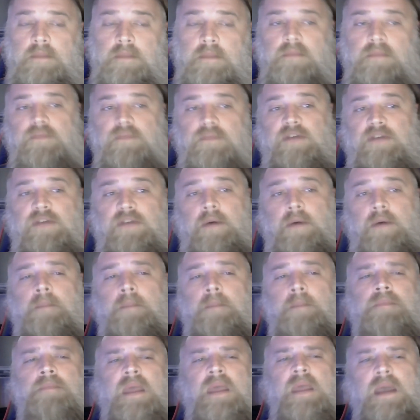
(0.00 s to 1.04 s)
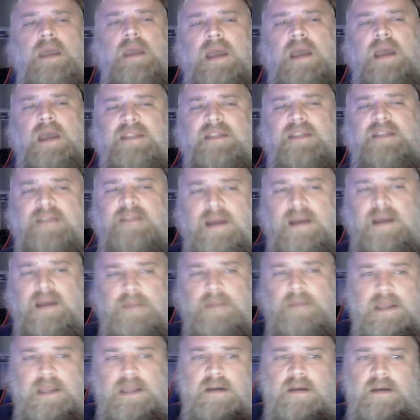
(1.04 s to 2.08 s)
So, at the
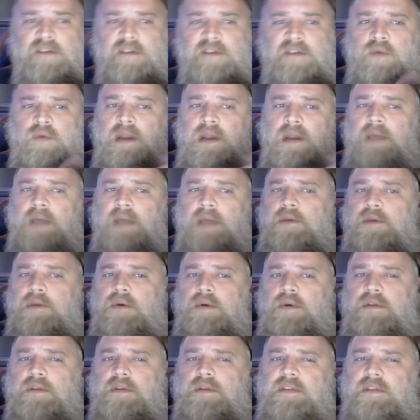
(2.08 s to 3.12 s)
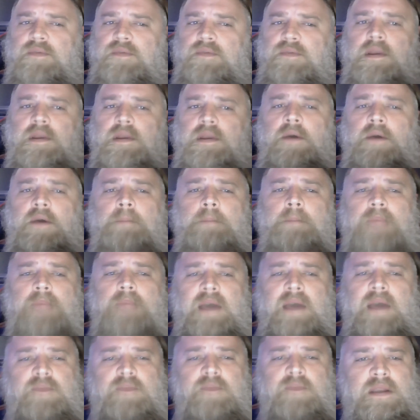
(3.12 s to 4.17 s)
timing of when I recorded this video, I have
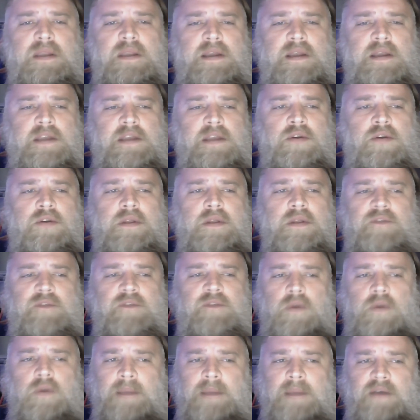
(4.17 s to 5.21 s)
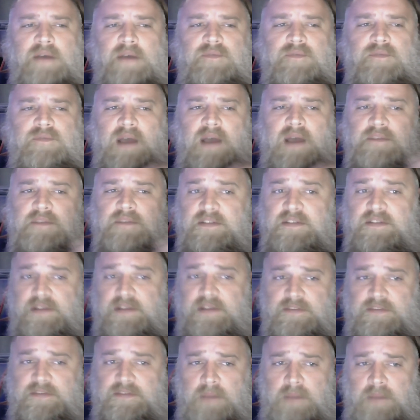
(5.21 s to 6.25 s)
been cutting acrylic for about 5 to 6
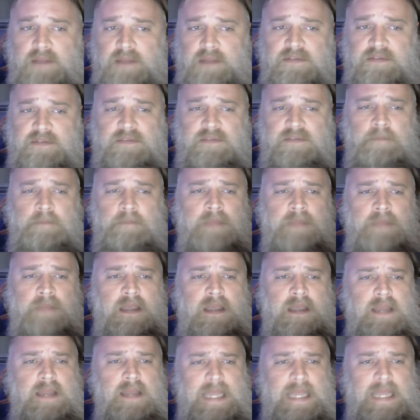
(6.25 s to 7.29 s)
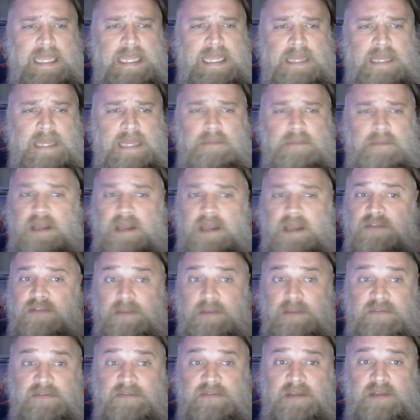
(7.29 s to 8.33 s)
months. In my attempts
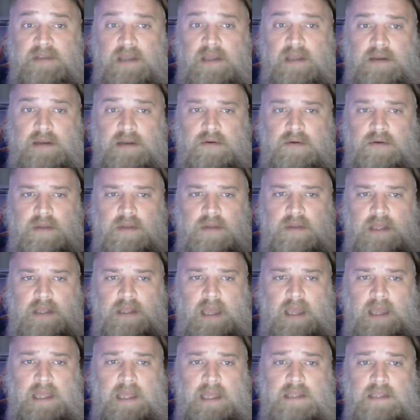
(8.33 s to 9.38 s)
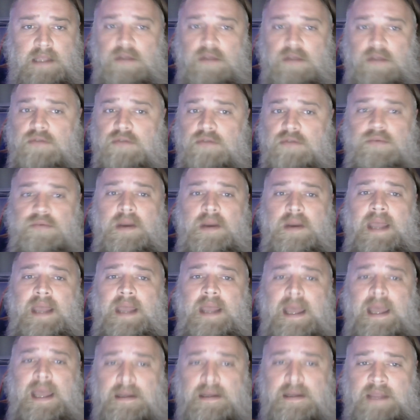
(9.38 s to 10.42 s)
to cut acrylic, I used what I had
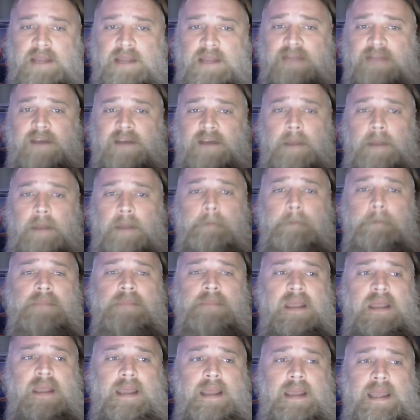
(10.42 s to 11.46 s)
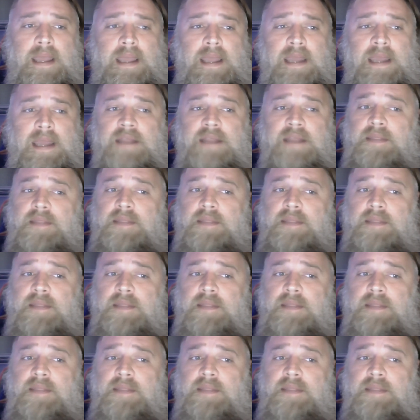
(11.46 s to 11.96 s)
in that time, and that